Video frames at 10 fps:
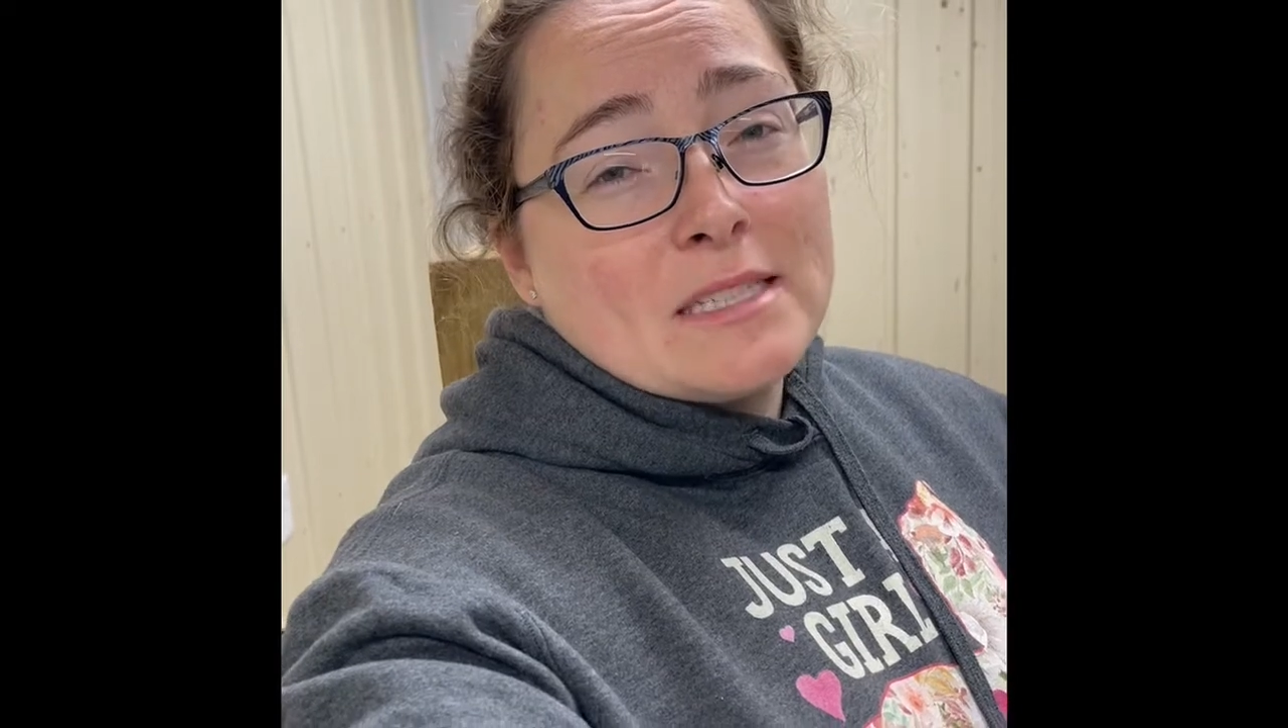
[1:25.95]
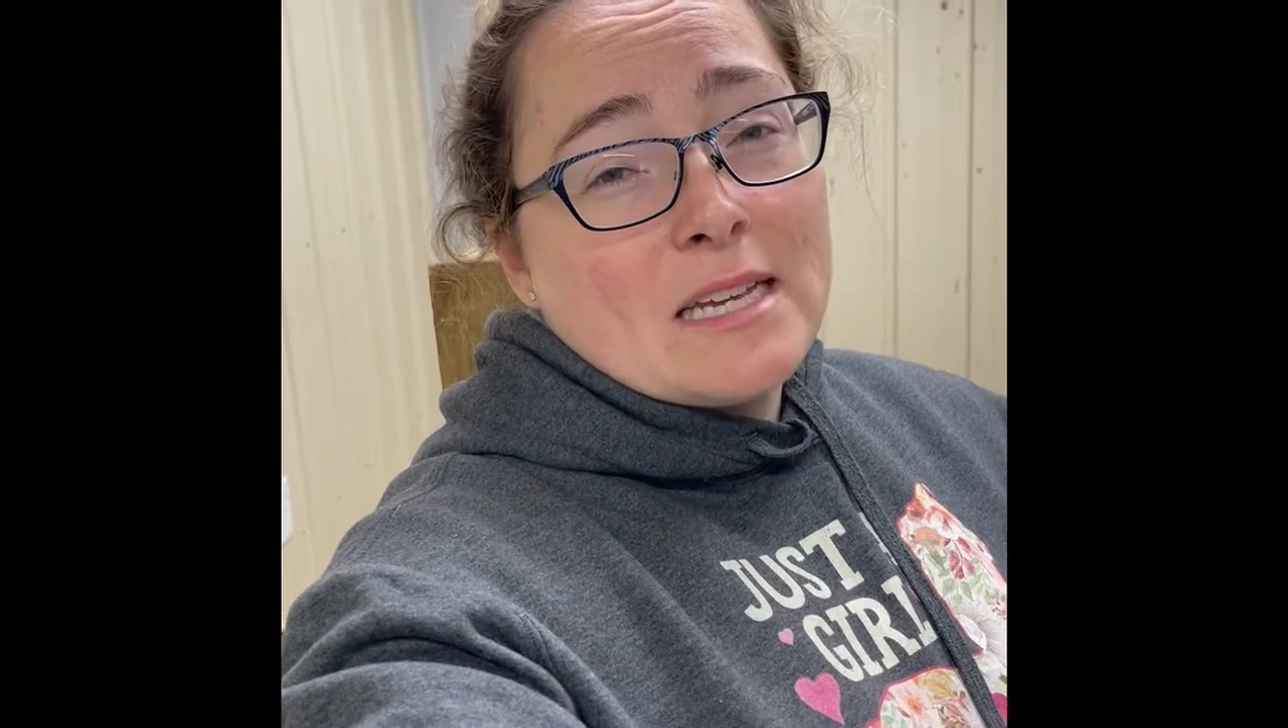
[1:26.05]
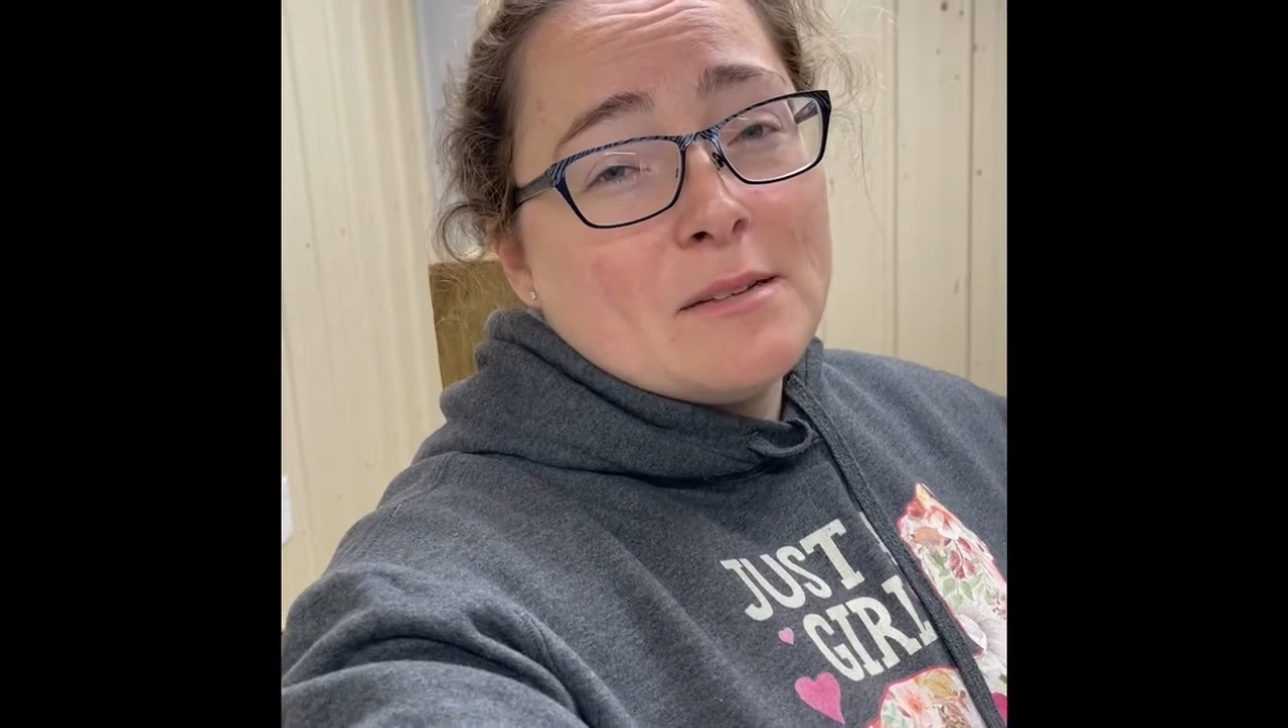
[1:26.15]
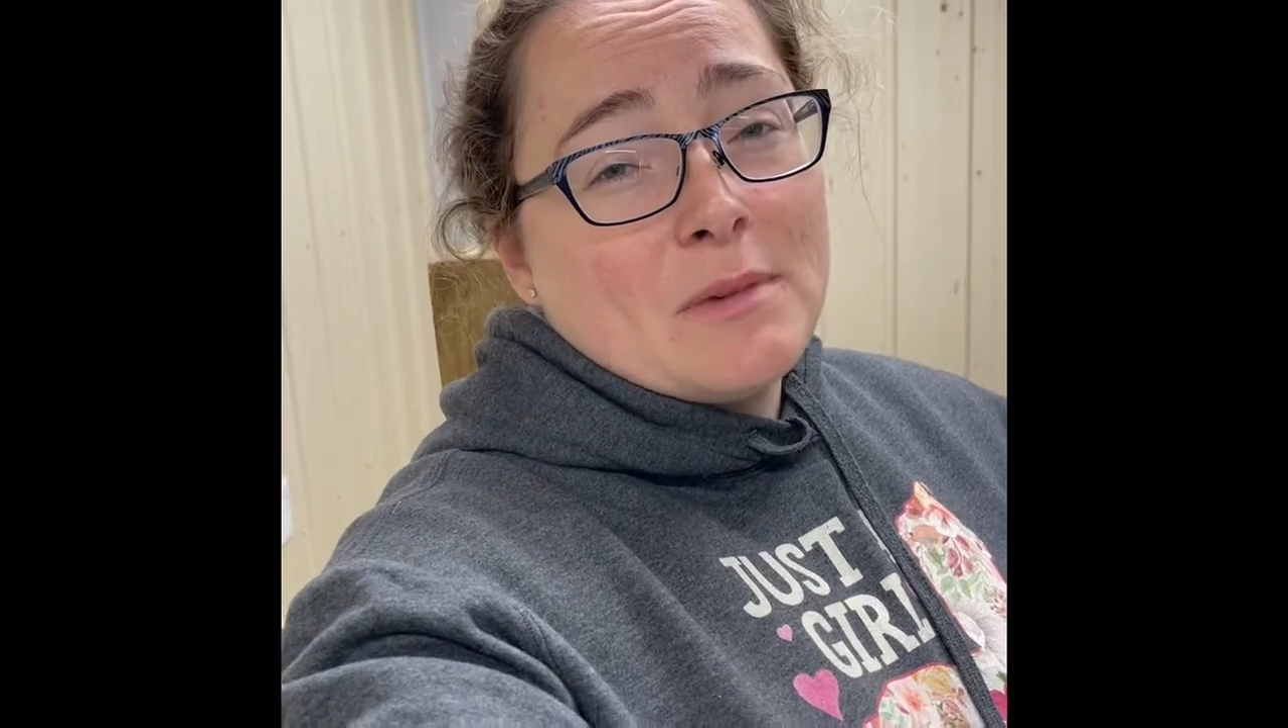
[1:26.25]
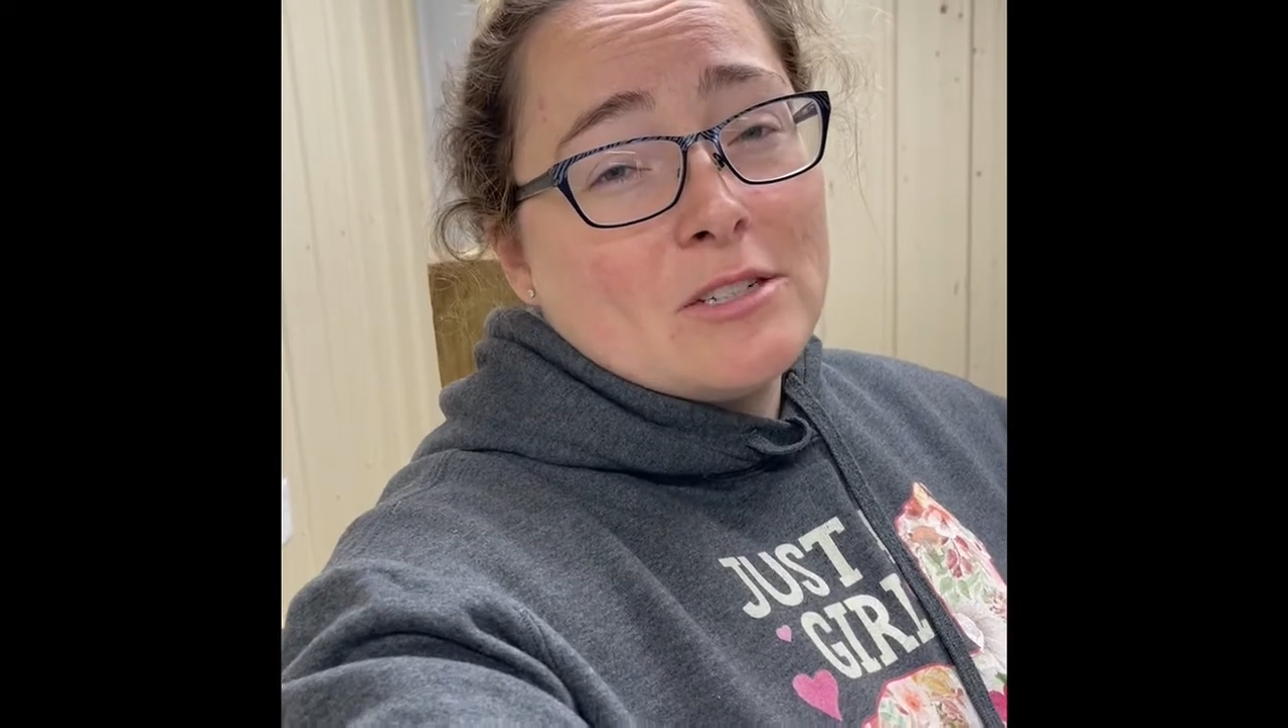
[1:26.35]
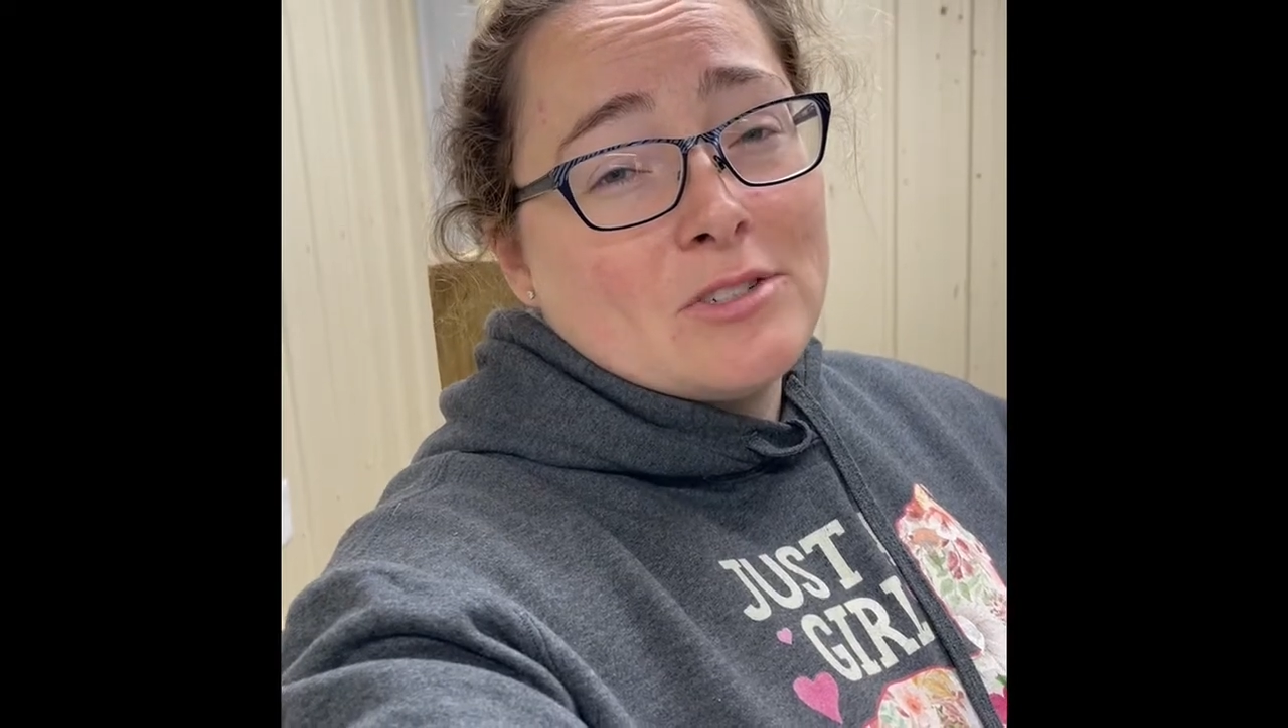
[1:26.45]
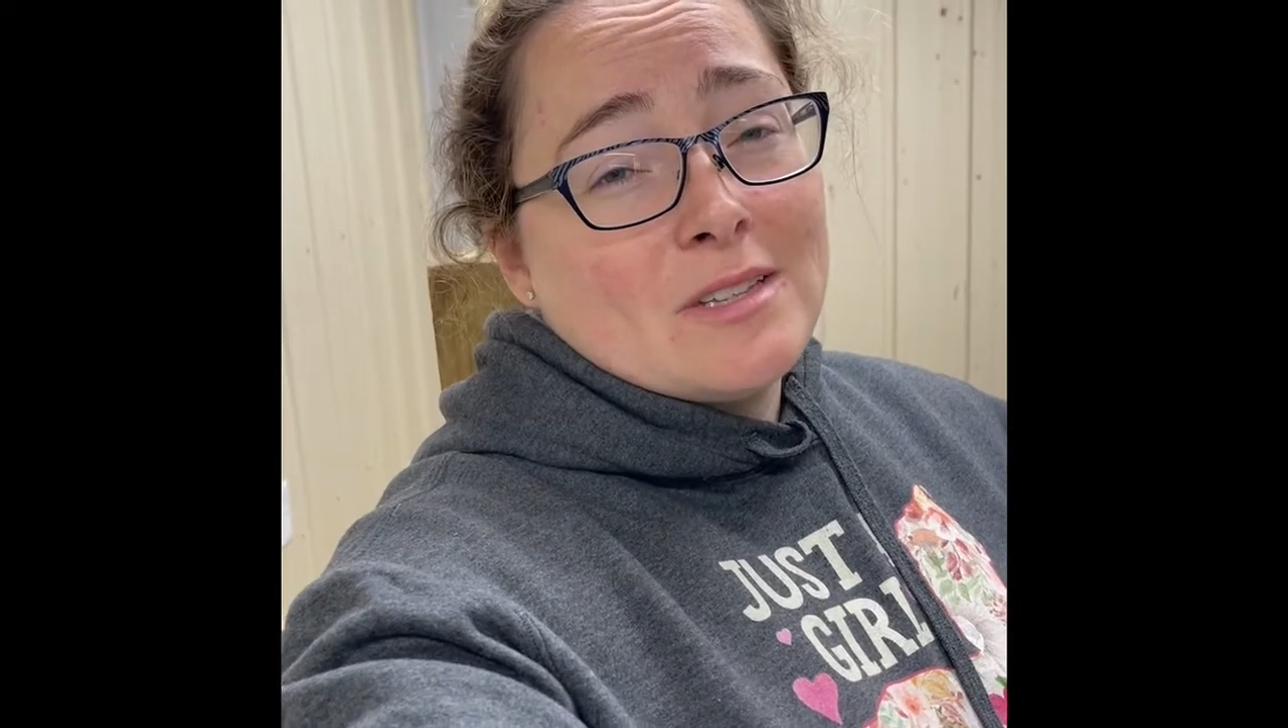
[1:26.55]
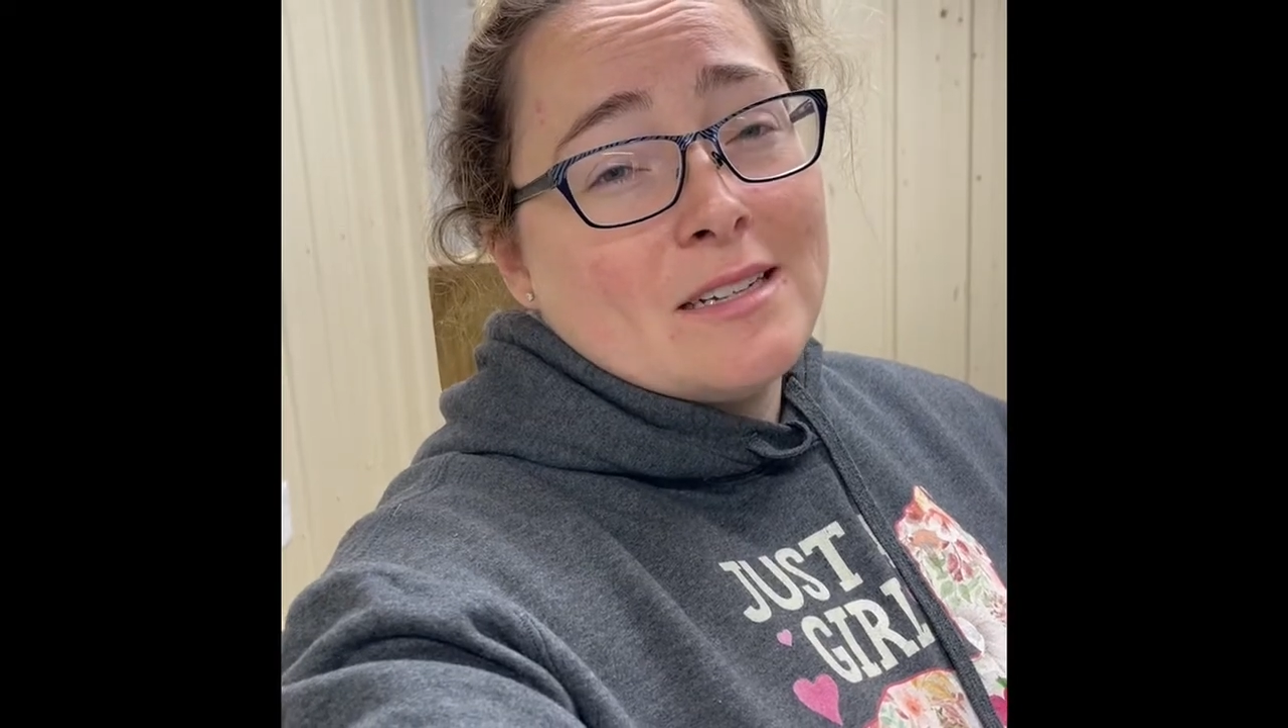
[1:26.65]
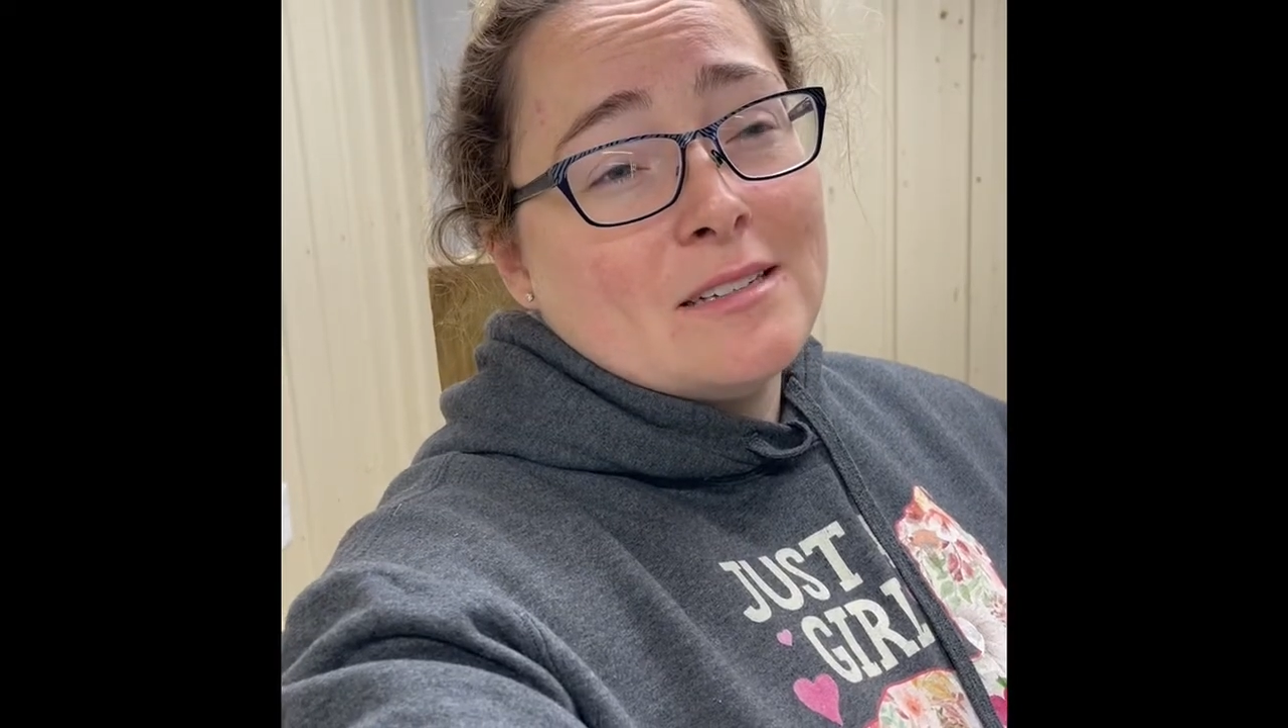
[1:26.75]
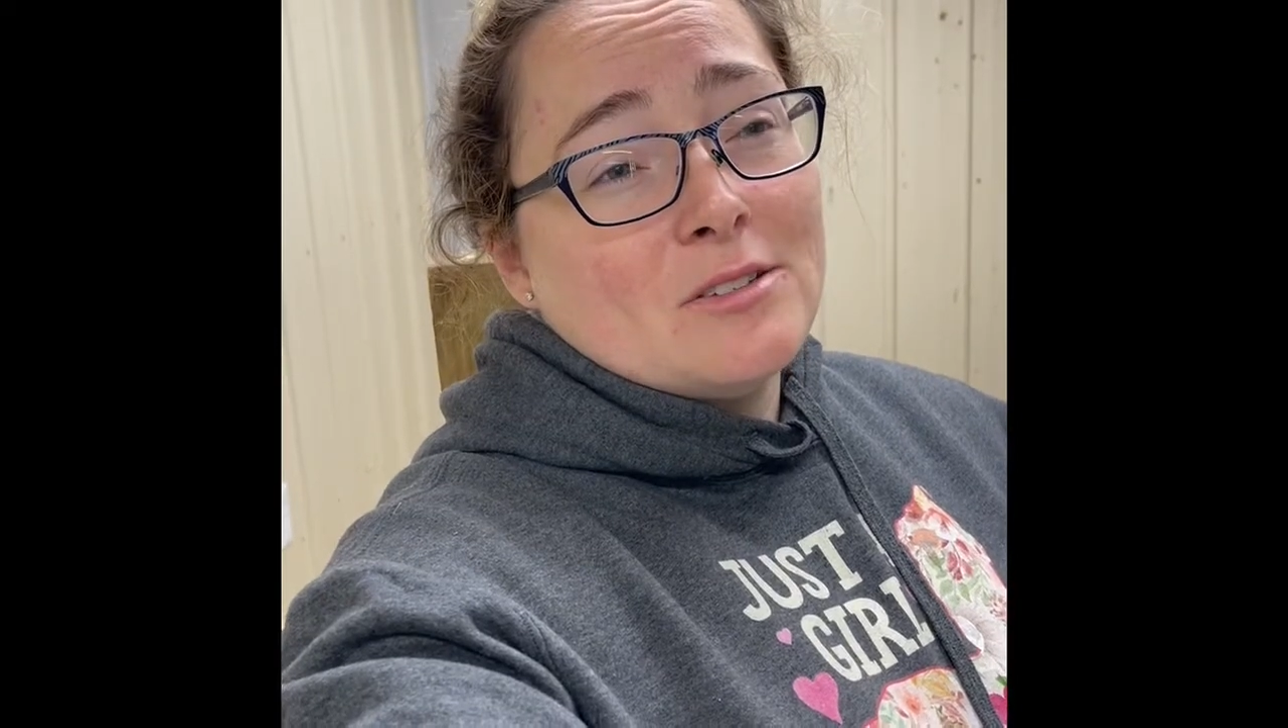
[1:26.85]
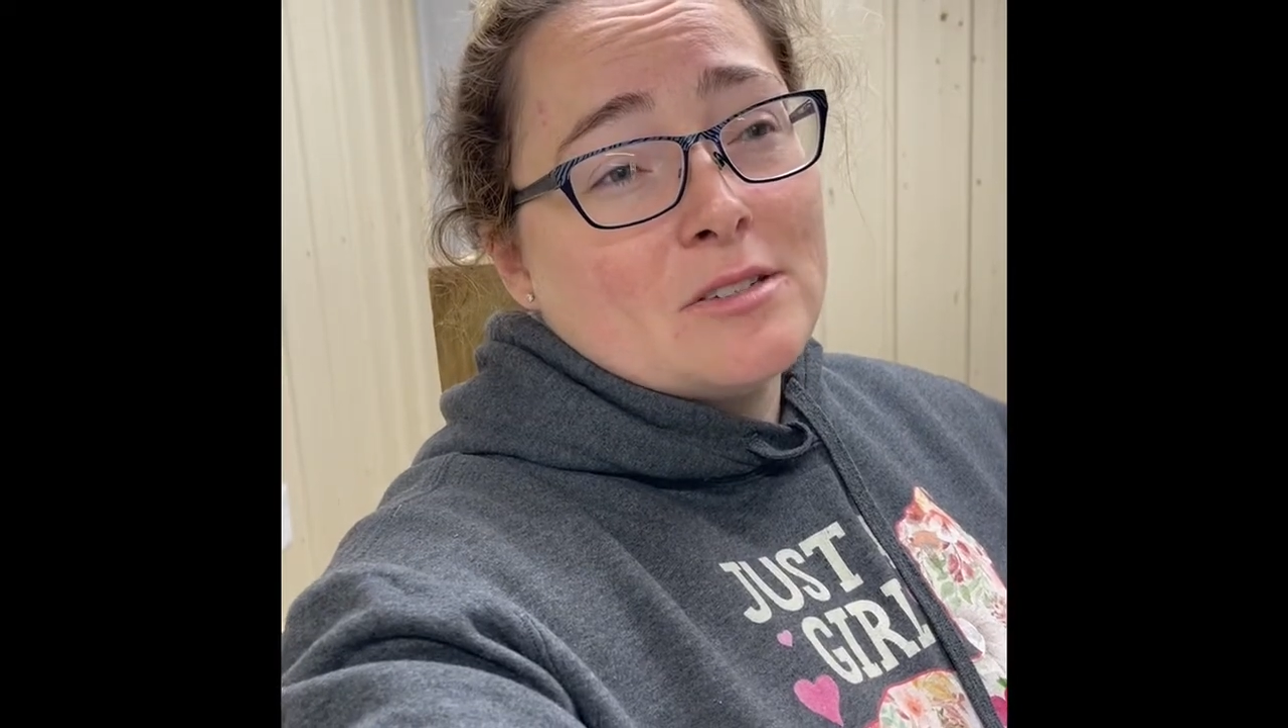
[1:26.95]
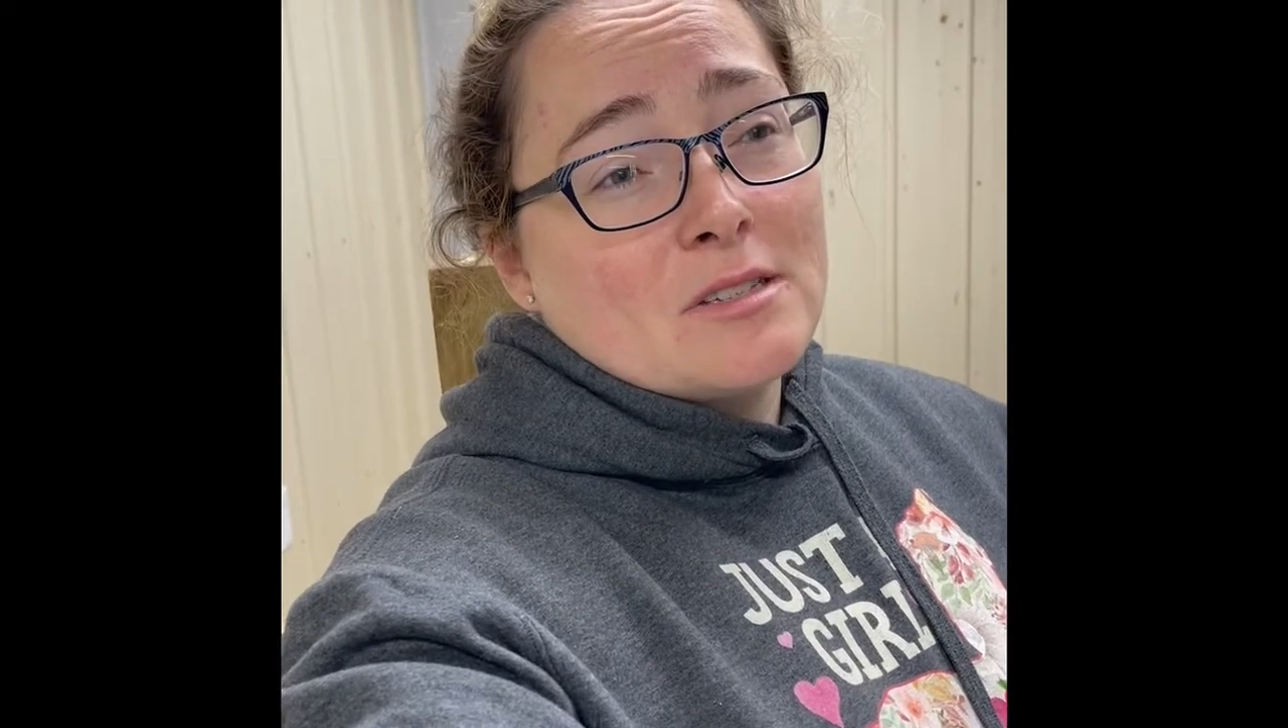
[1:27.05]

it and make sure that it looks